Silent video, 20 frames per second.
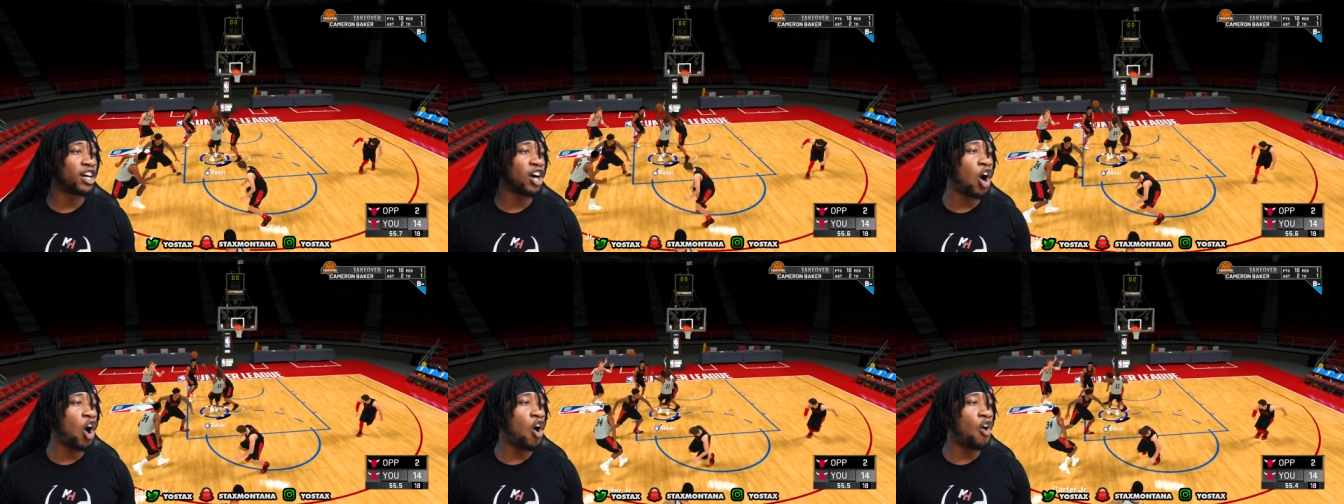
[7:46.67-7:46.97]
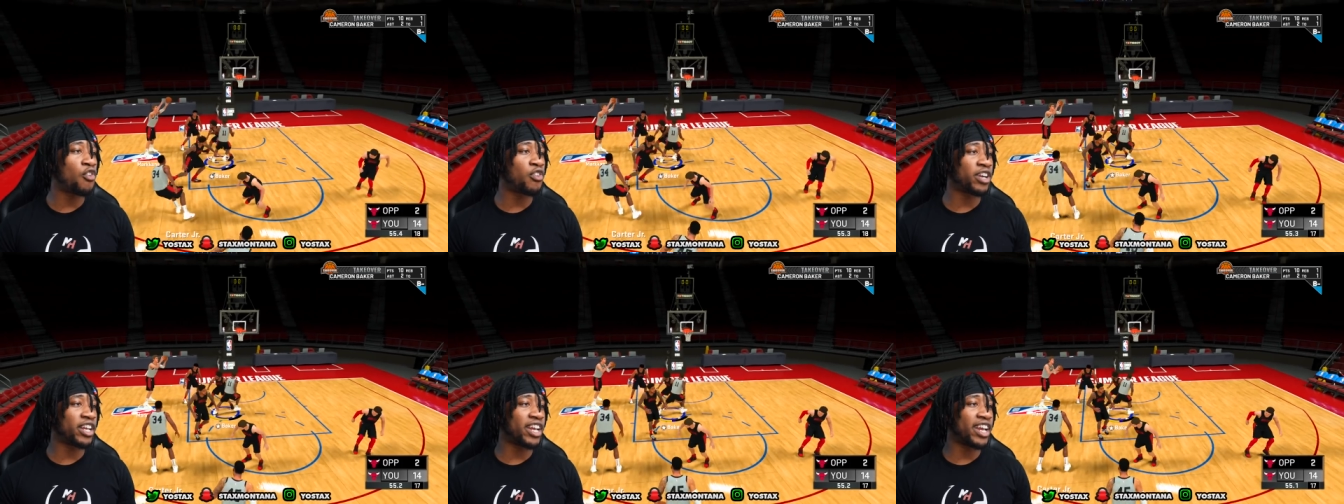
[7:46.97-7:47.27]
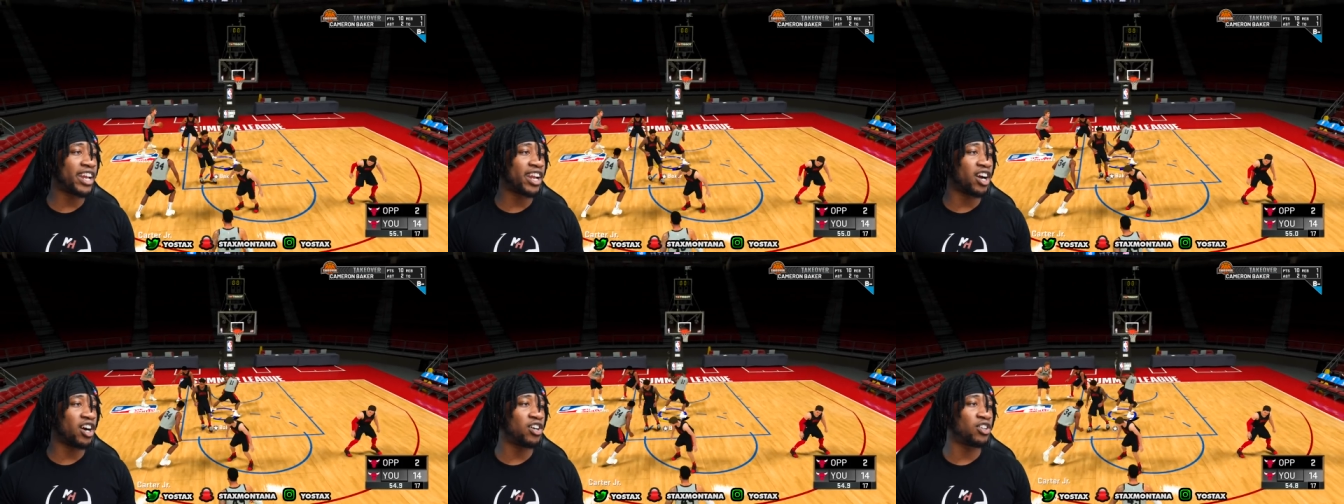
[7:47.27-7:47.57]
Over
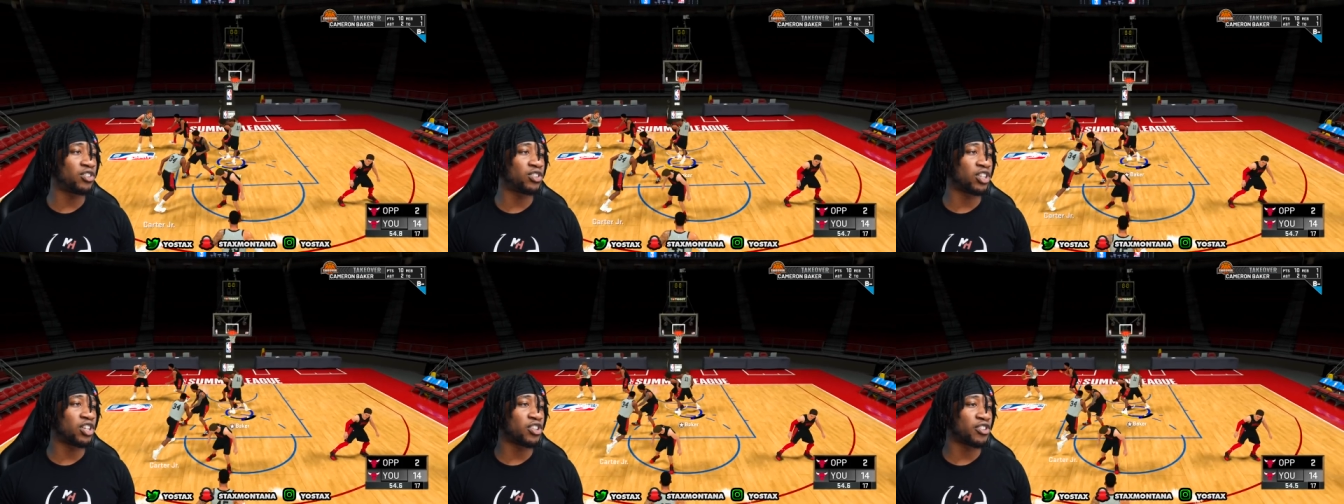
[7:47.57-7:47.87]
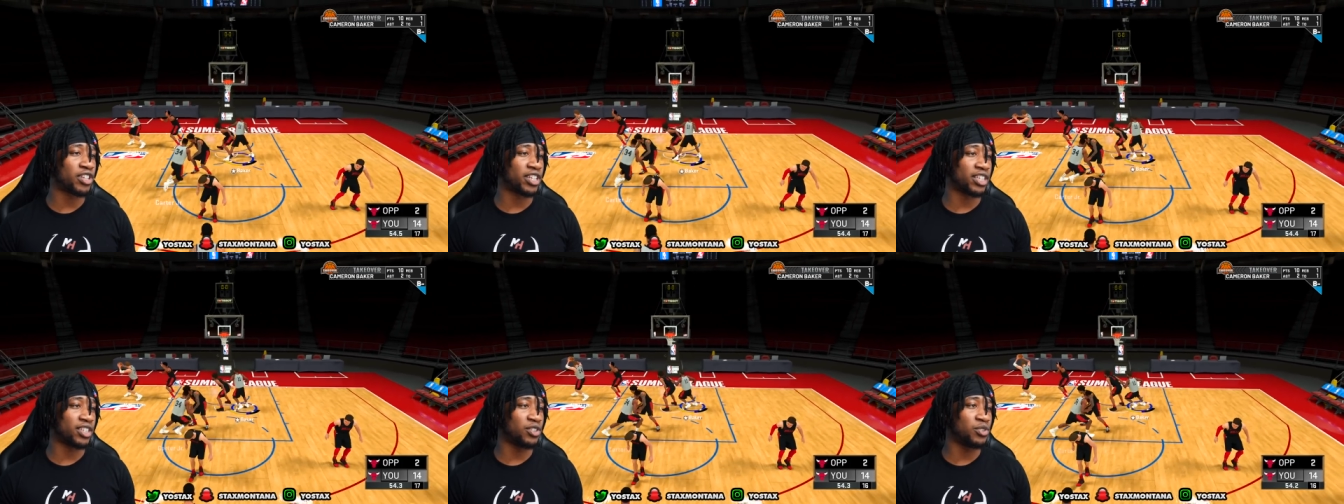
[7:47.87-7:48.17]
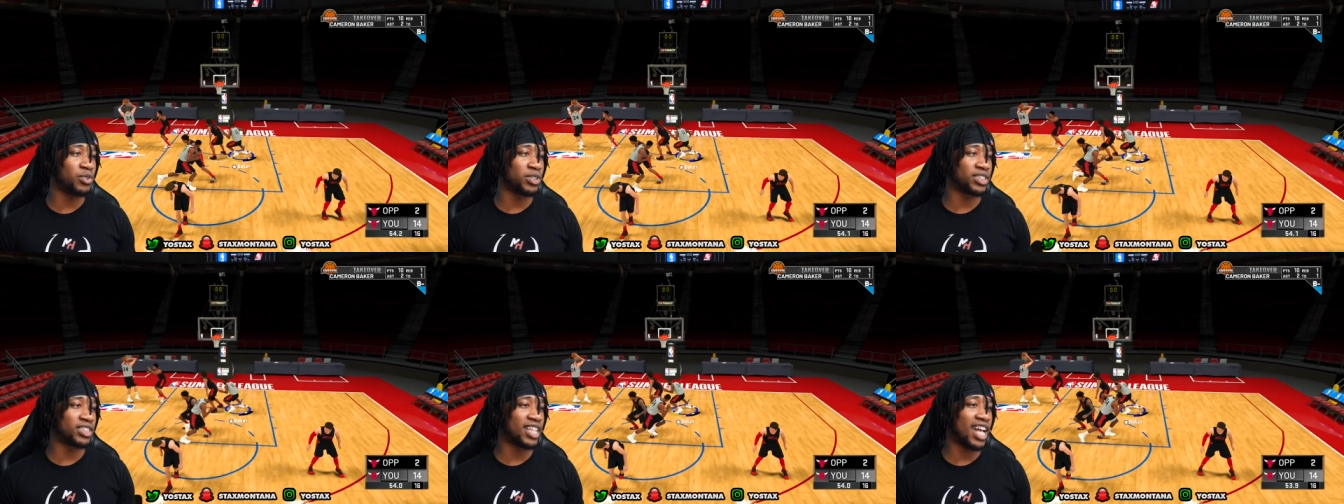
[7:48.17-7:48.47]
there. Oh, Lauri,
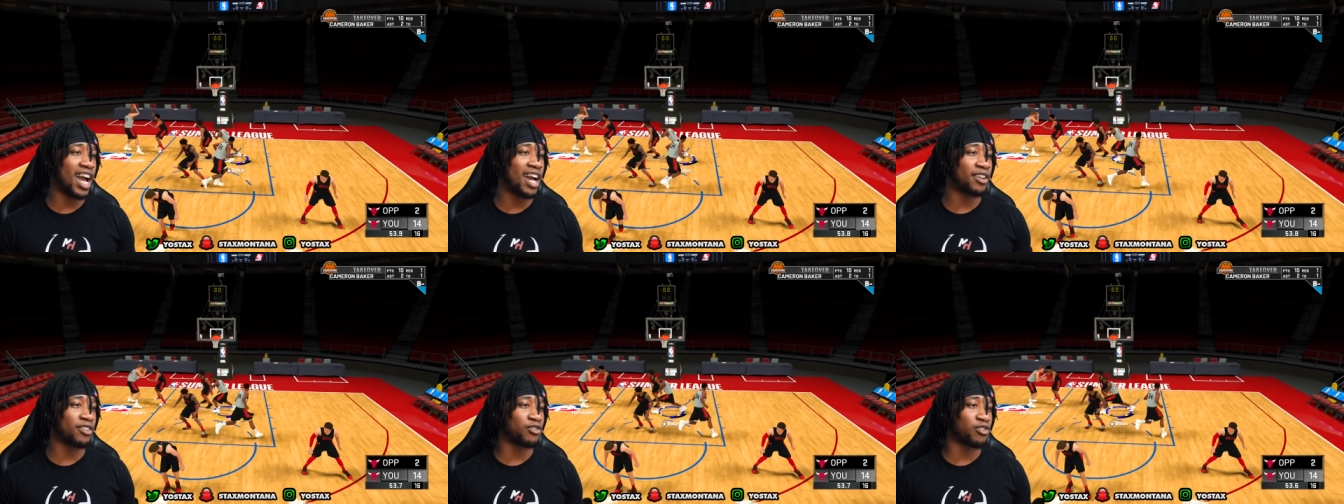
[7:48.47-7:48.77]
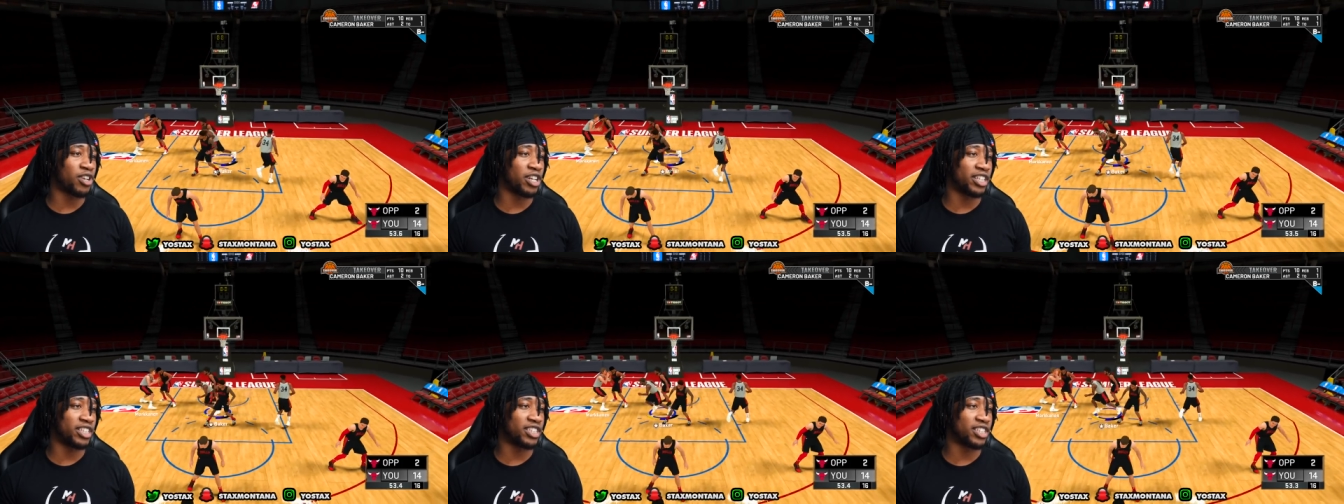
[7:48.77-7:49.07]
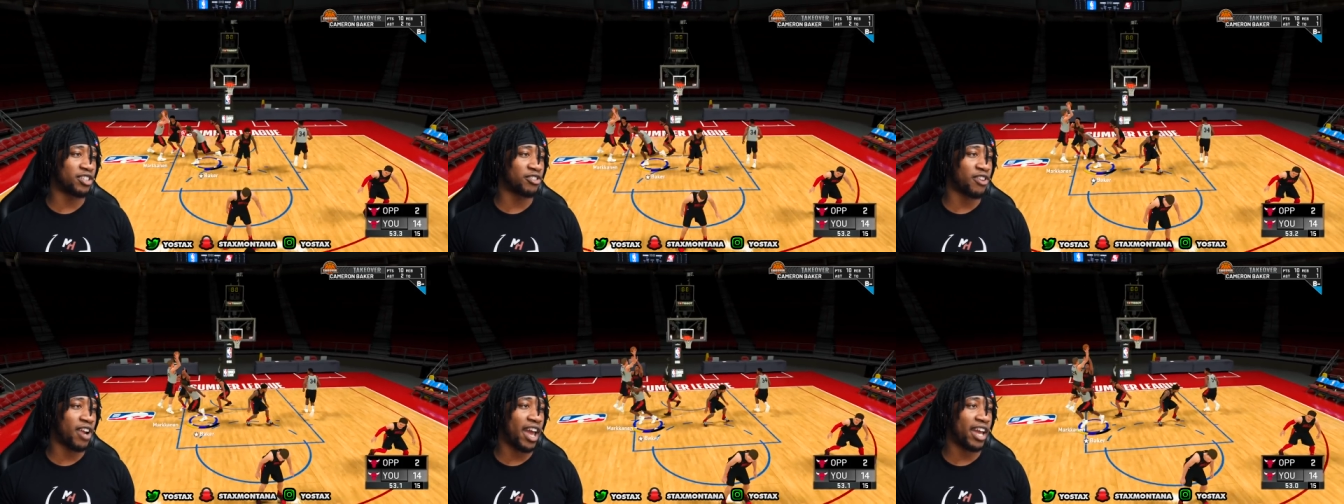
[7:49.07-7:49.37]
you was not running to
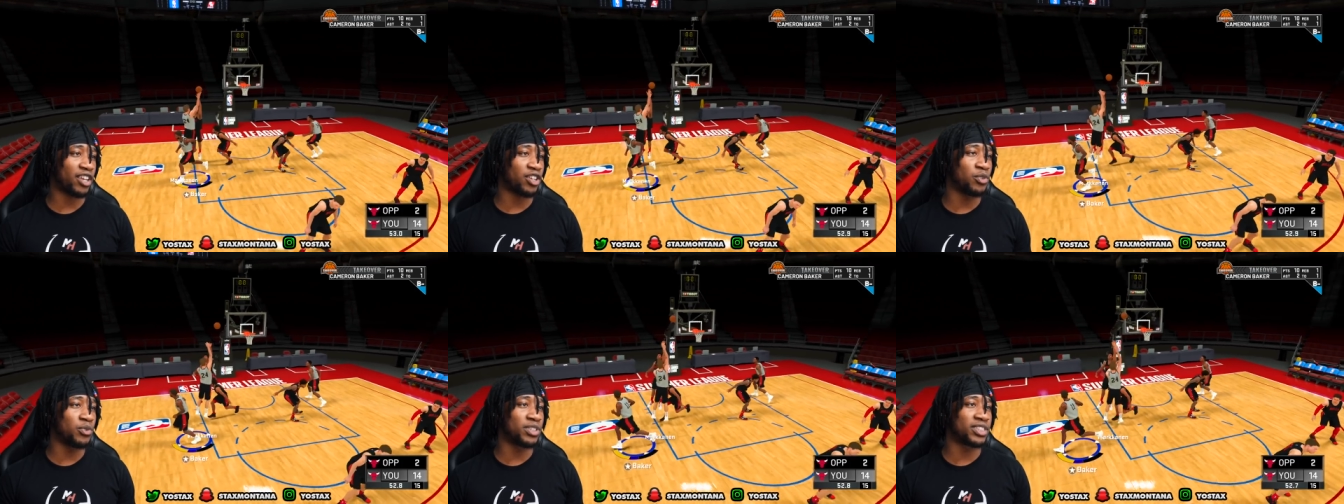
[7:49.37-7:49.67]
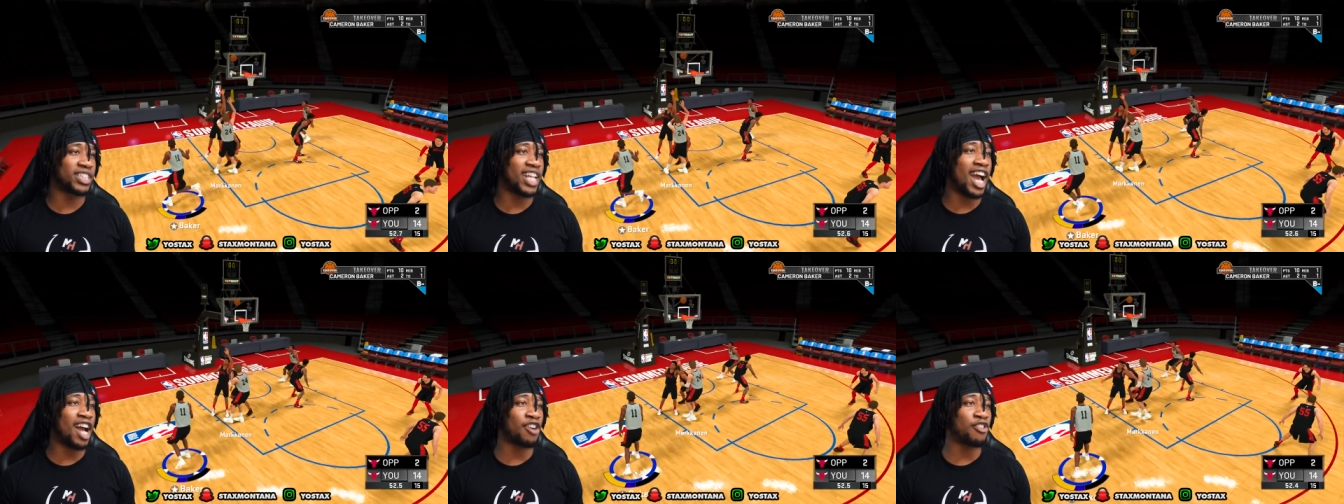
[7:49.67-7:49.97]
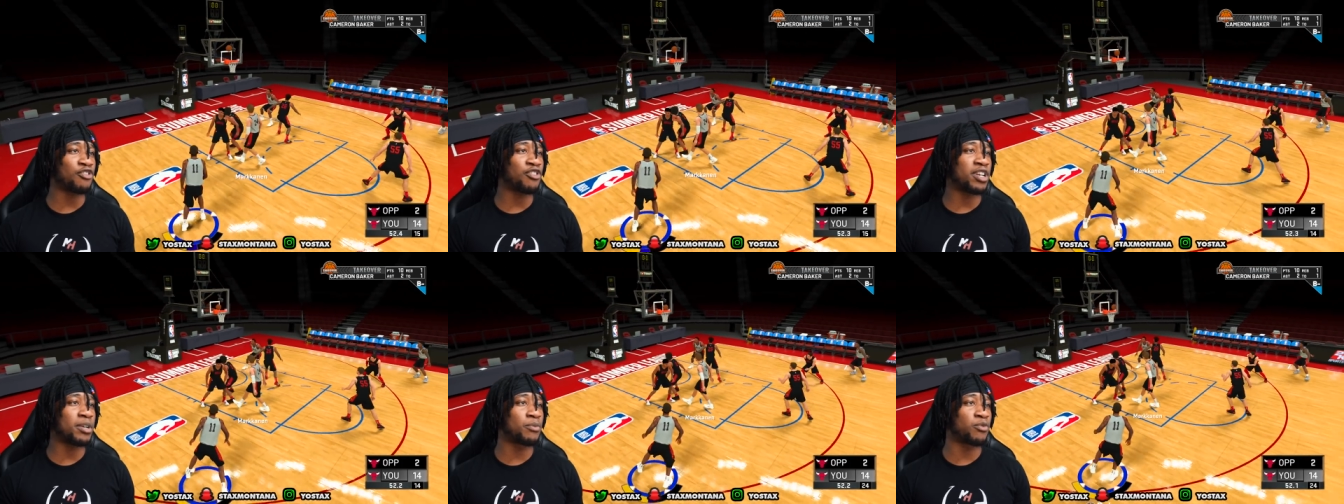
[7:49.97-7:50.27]
the rack. You was not
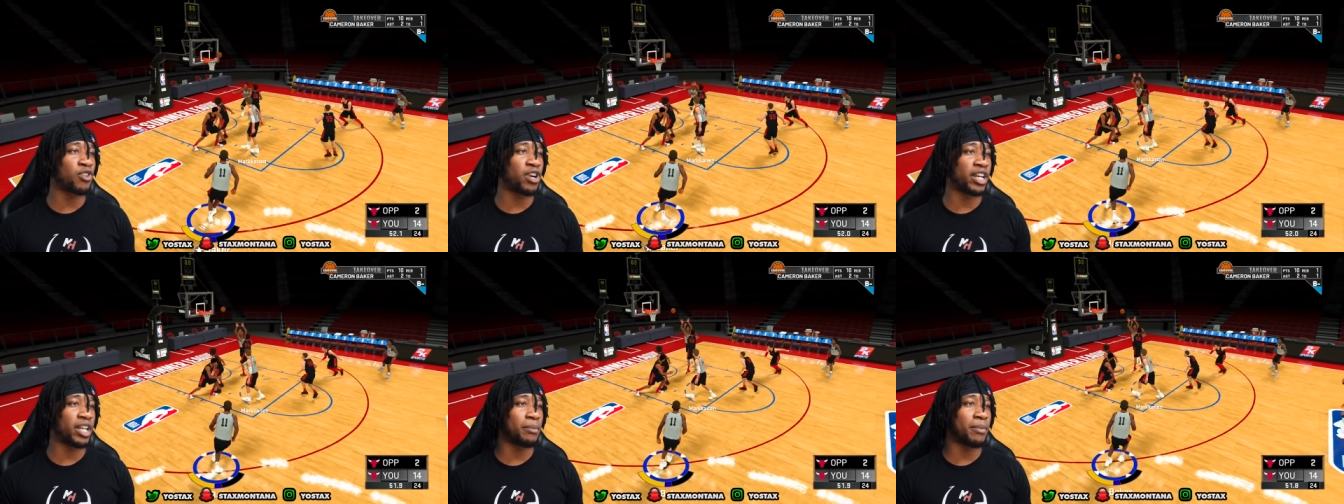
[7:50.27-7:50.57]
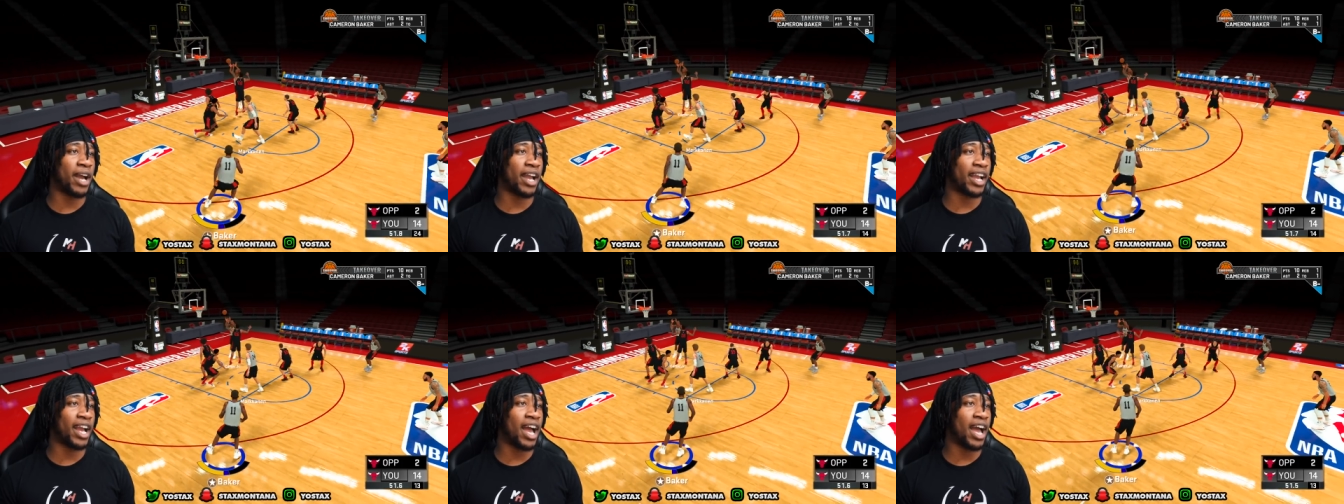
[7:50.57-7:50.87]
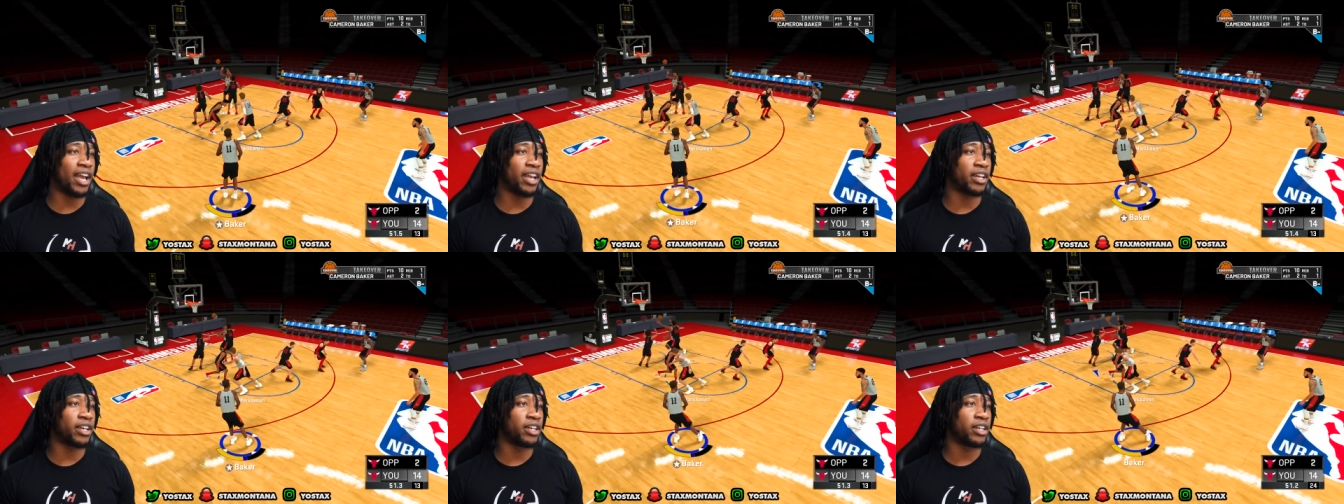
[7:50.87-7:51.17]
rim running, my guy.